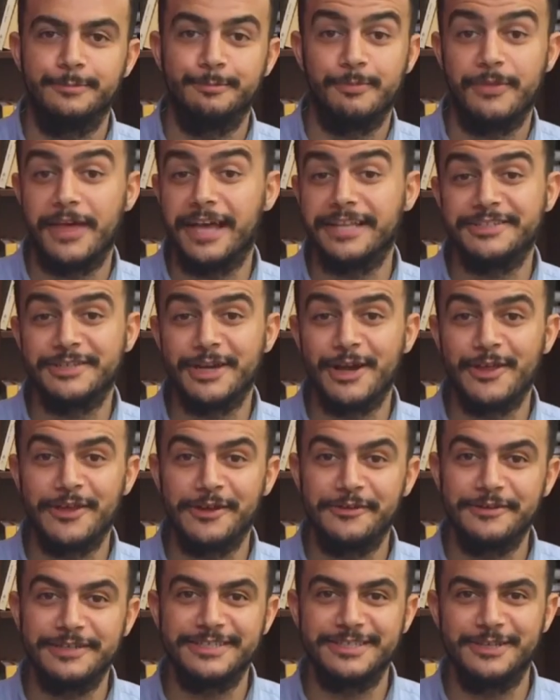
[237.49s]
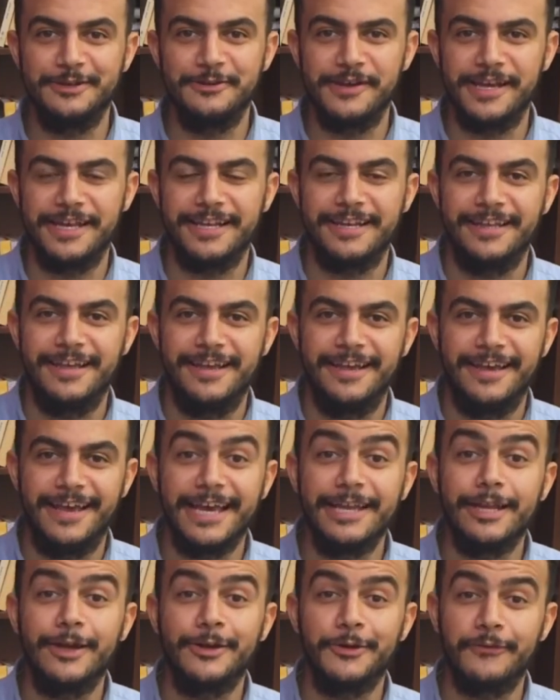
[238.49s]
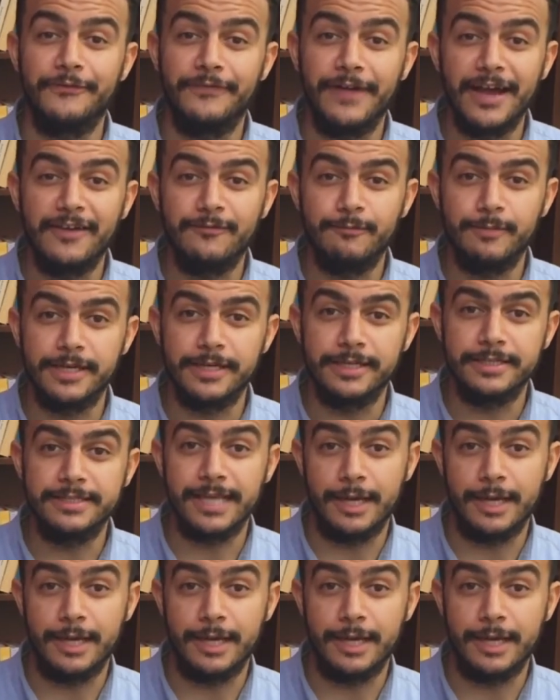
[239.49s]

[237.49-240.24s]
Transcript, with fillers: That's all there is to it. In under five minutes,